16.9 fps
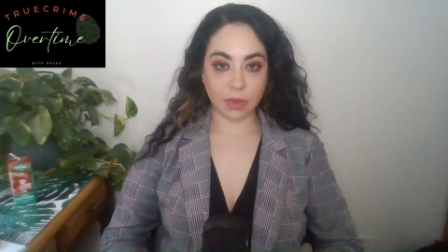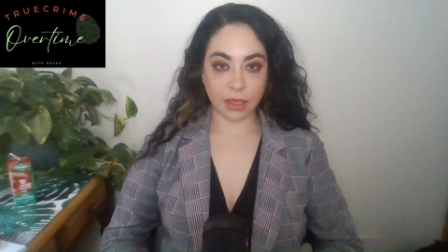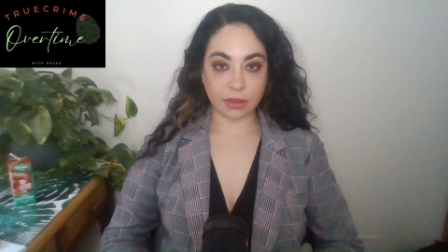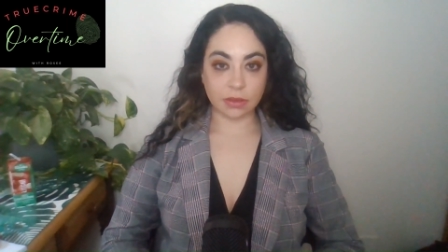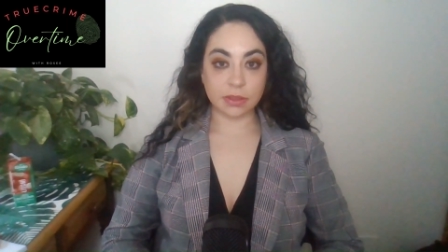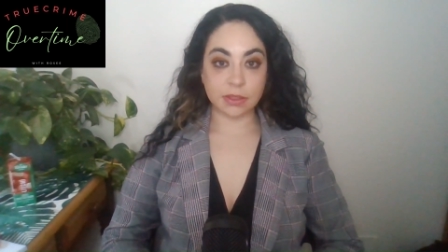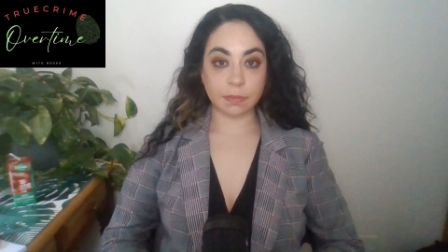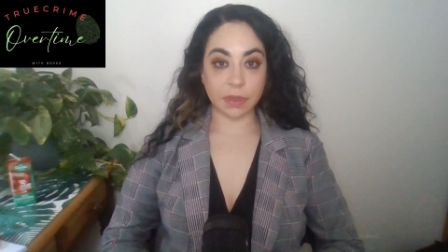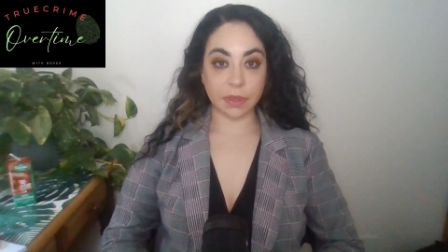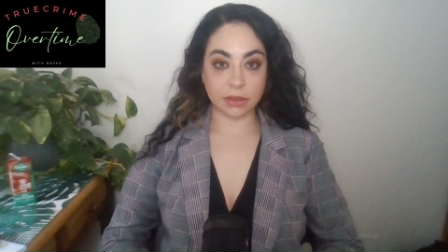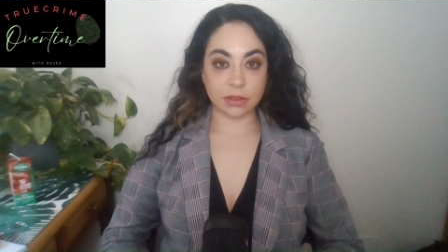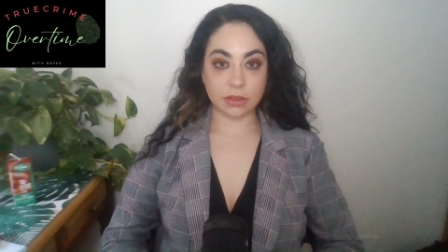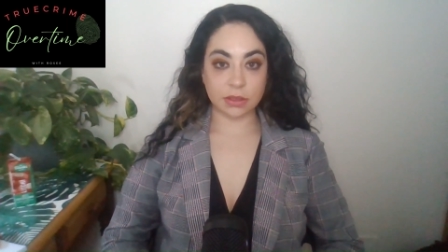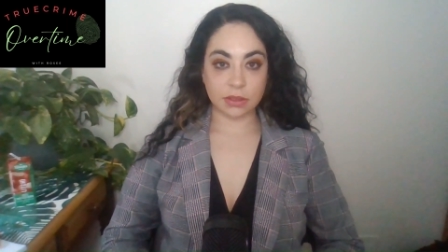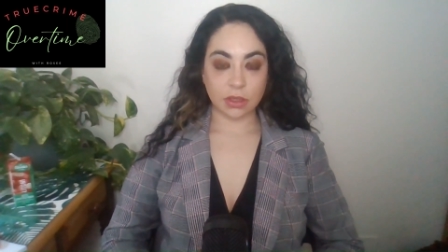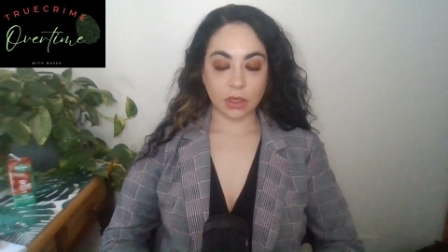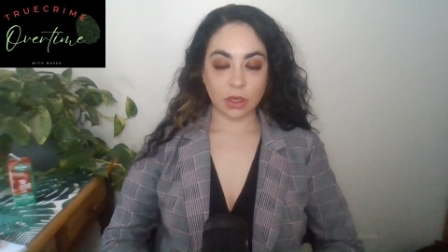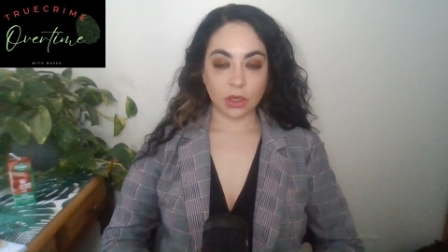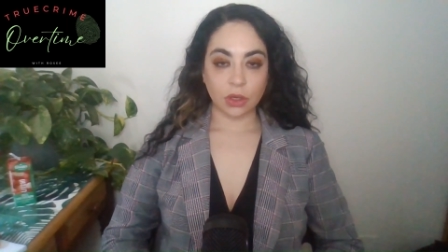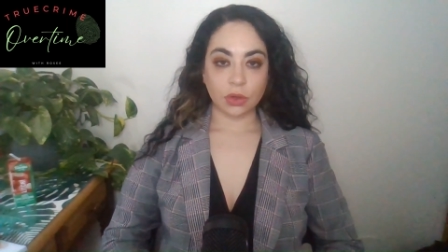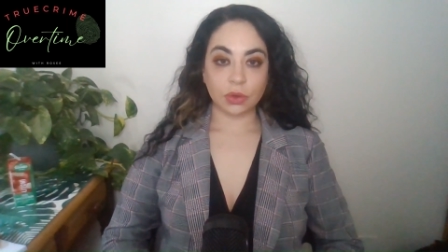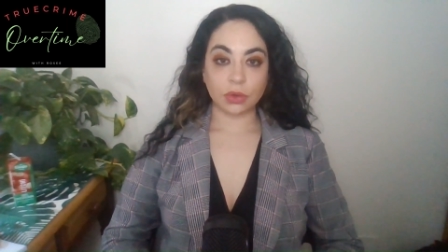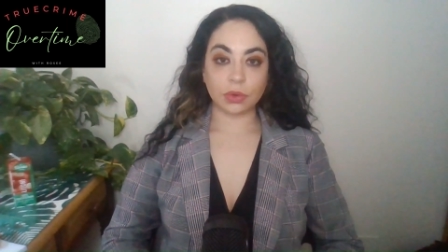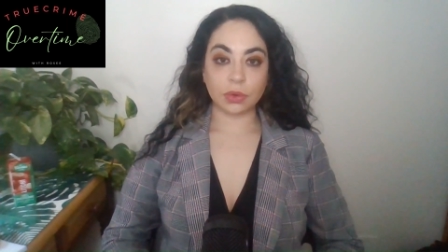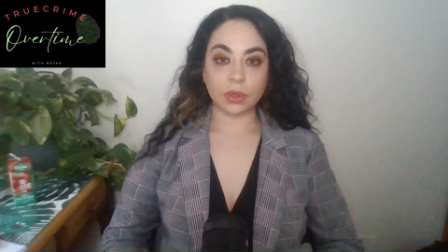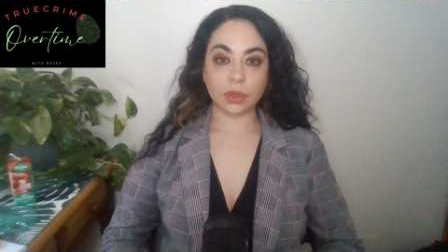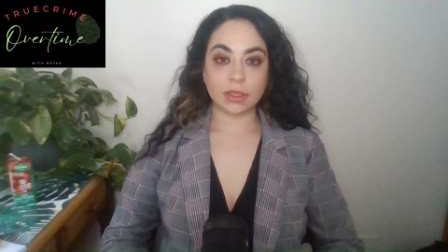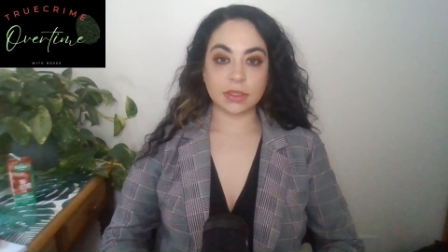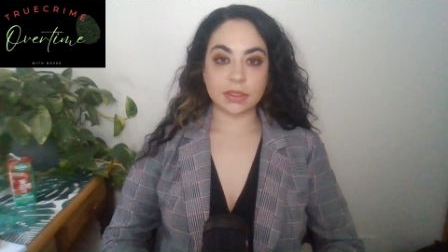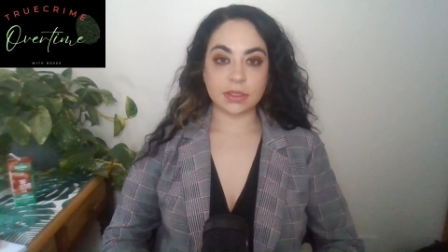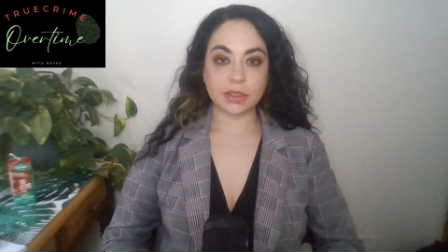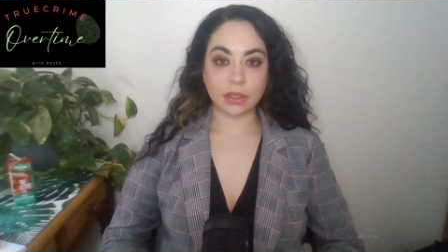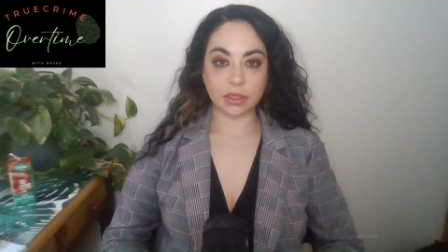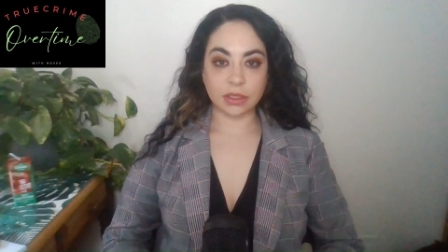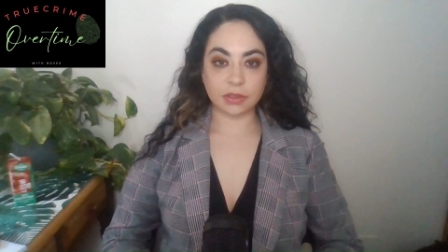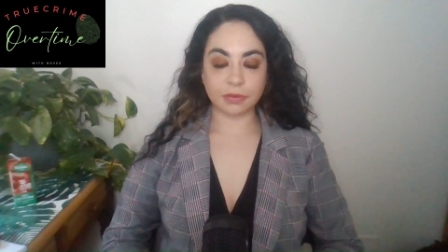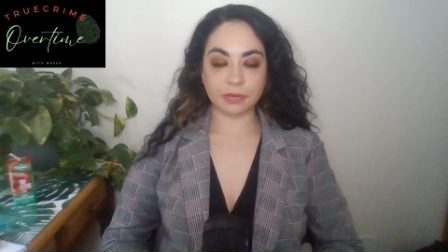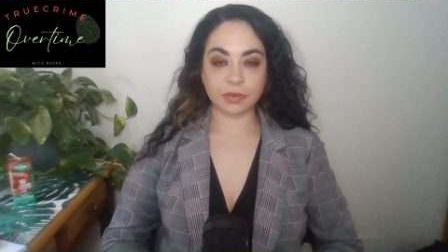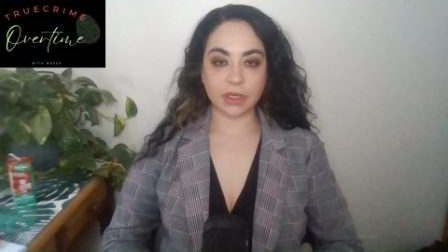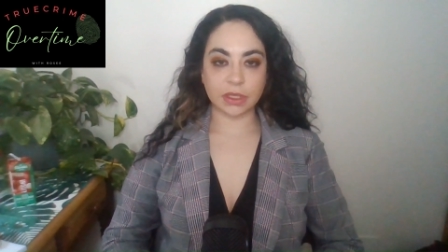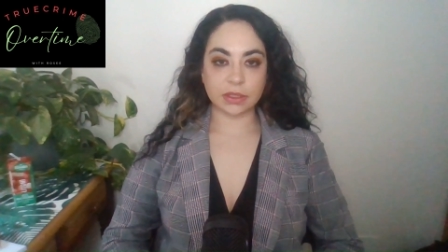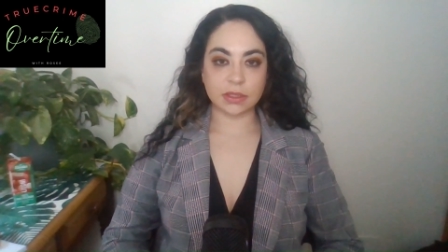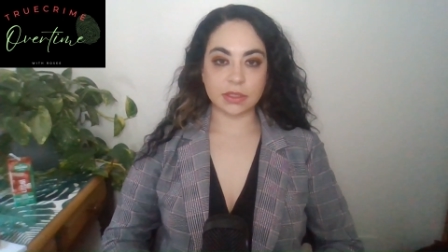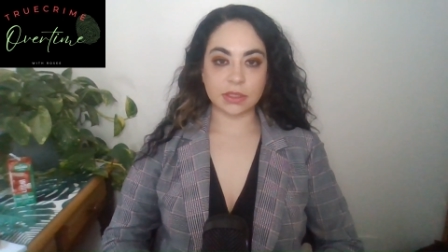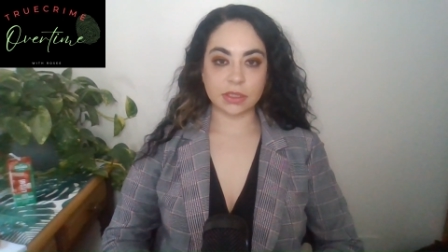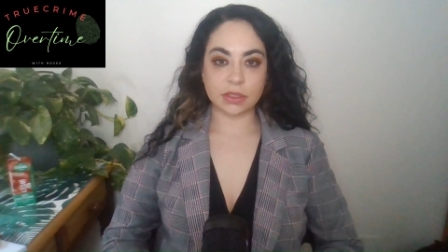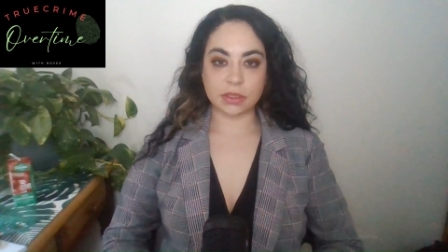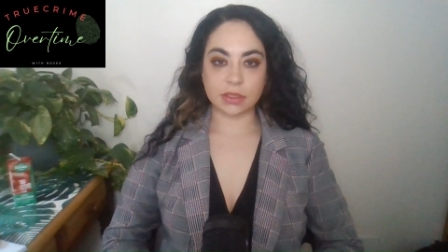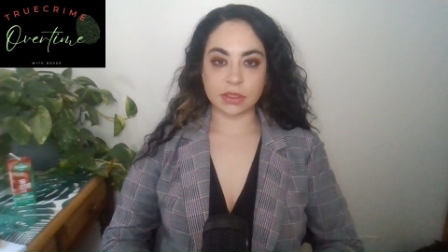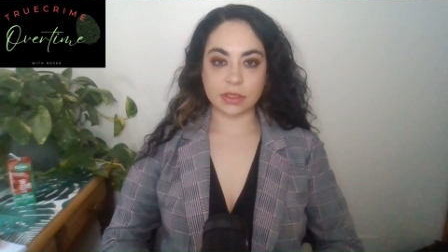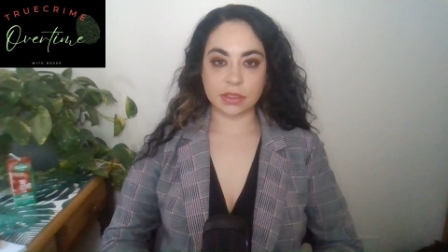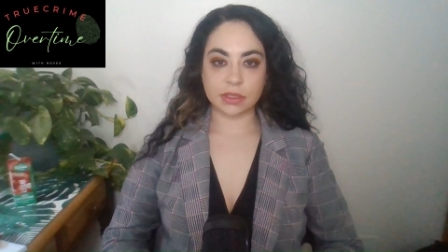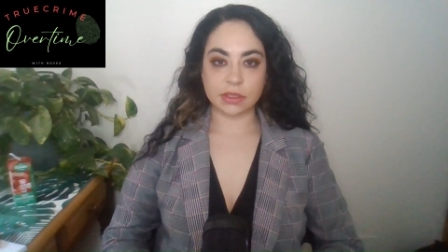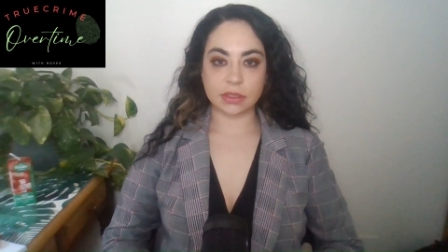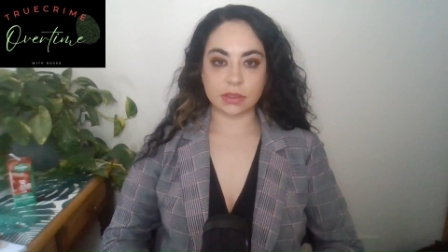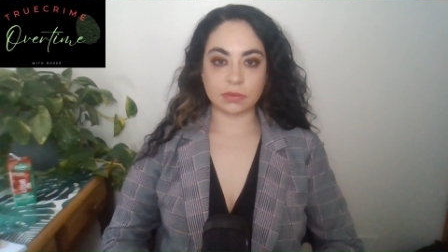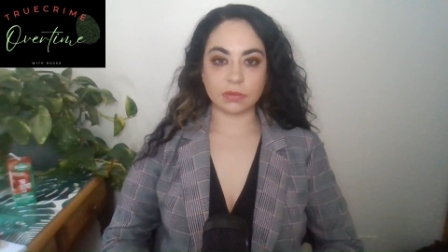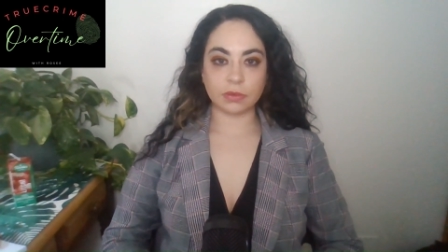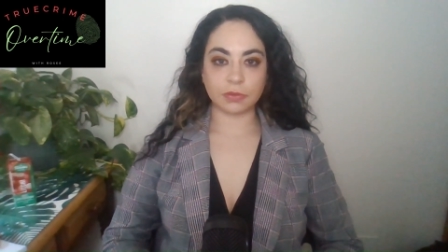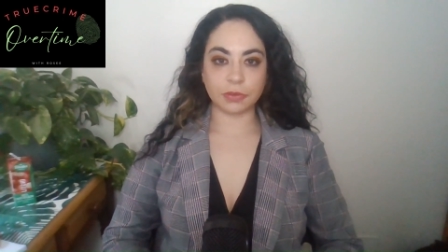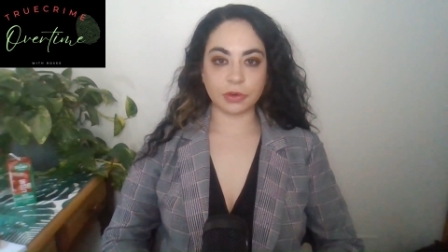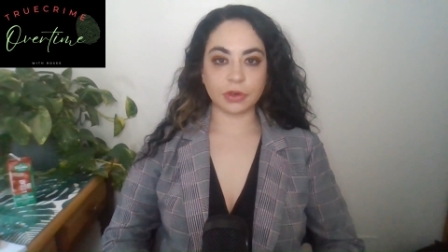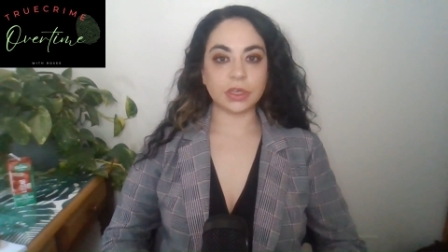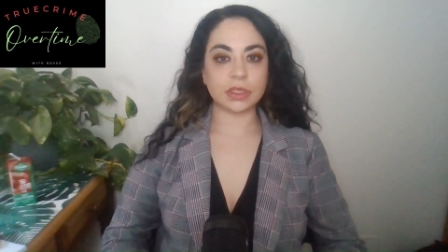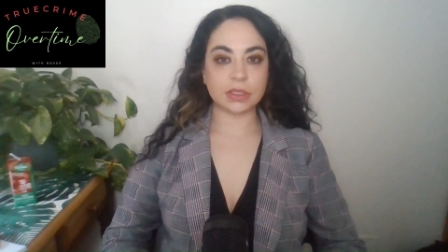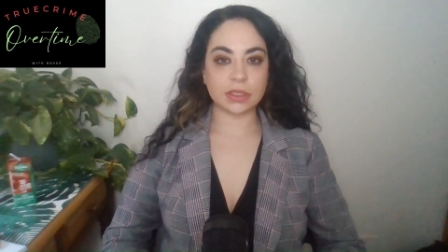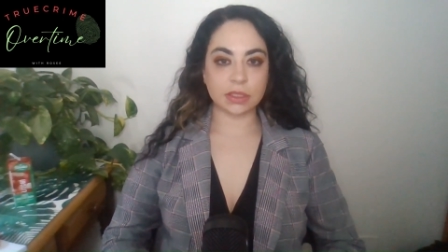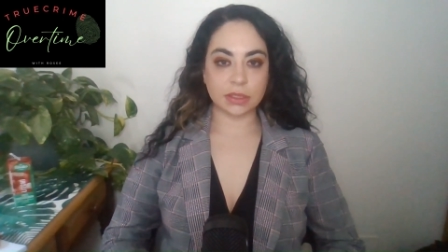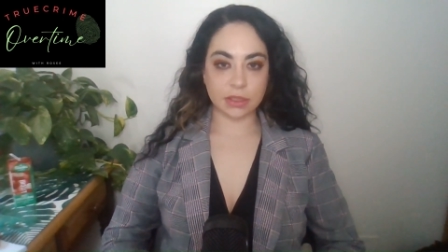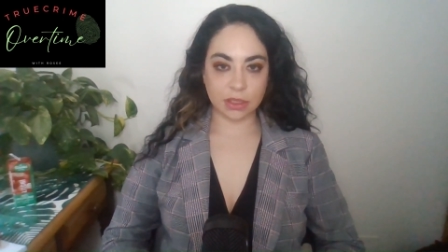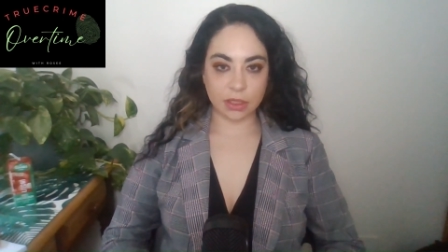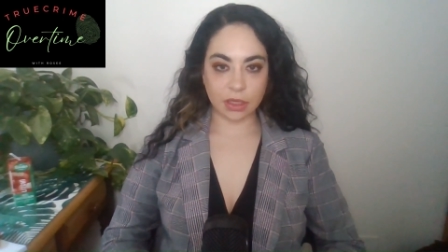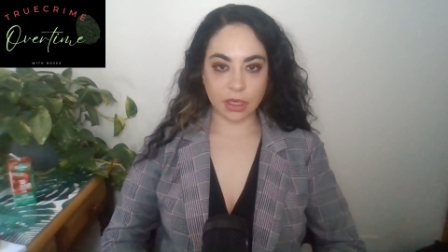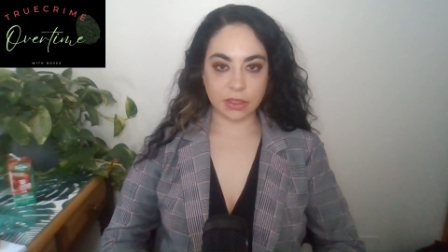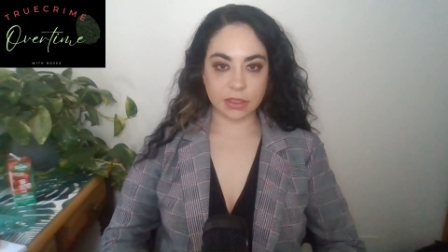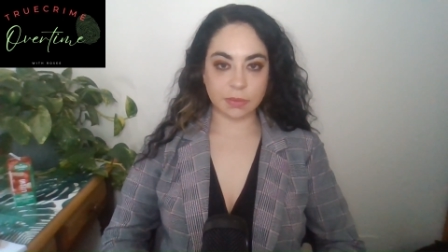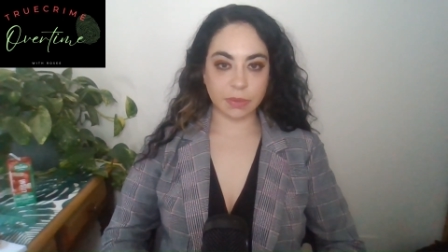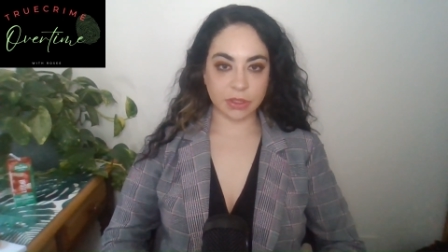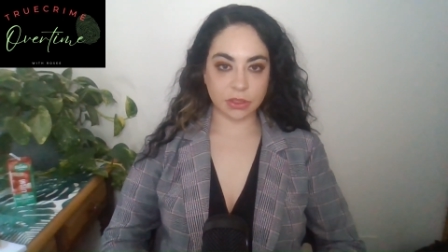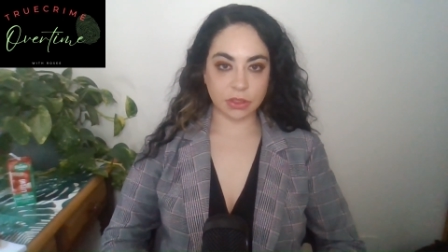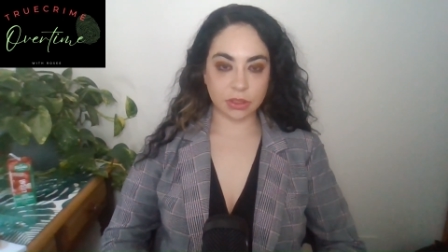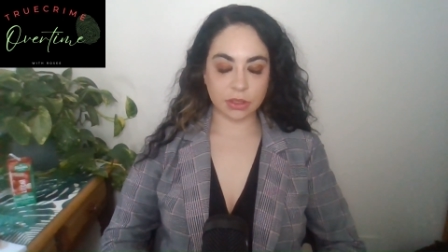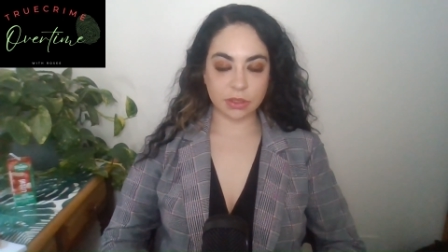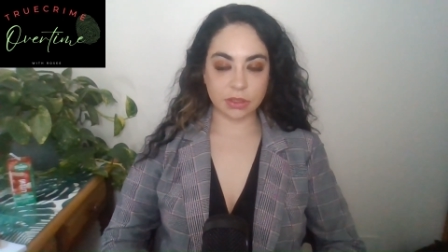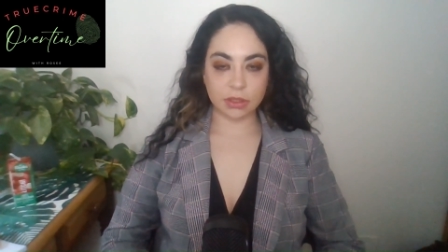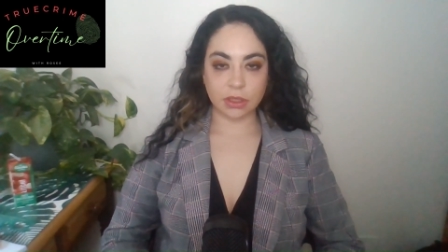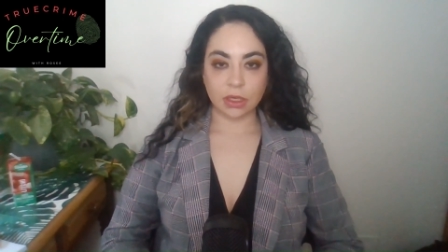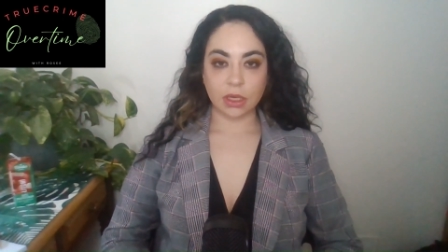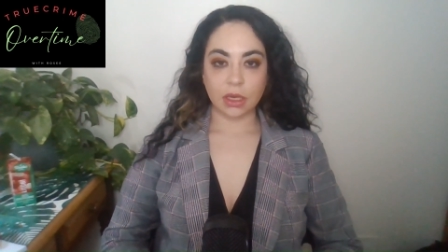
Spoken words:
Michael Spence, who is the defense's forensic DNA specialist.